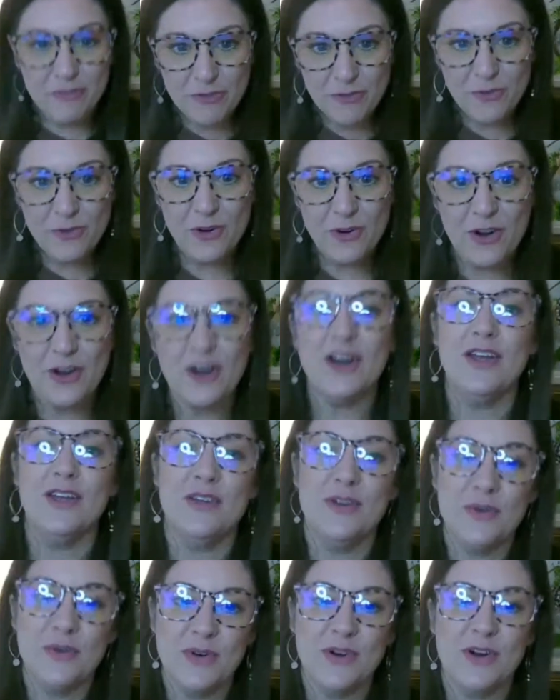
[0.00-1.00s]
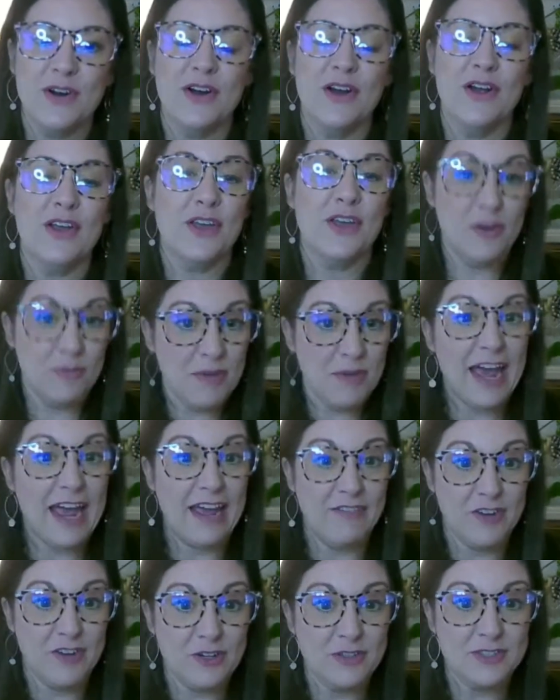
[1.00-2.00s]
for your good
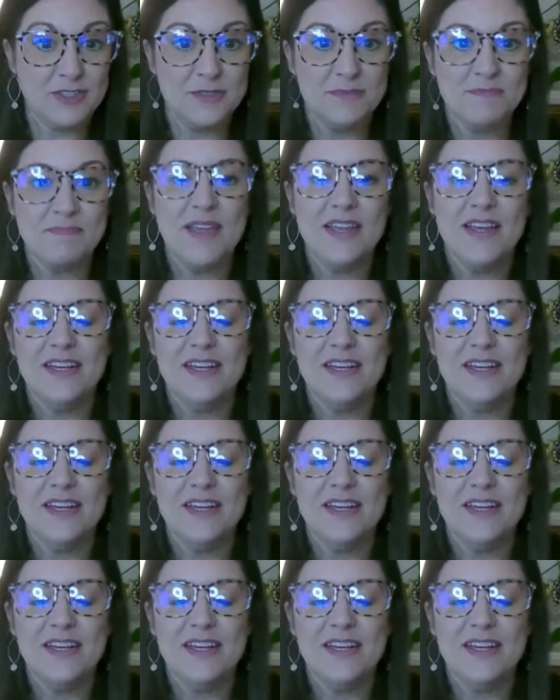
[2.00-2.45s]
behaviors.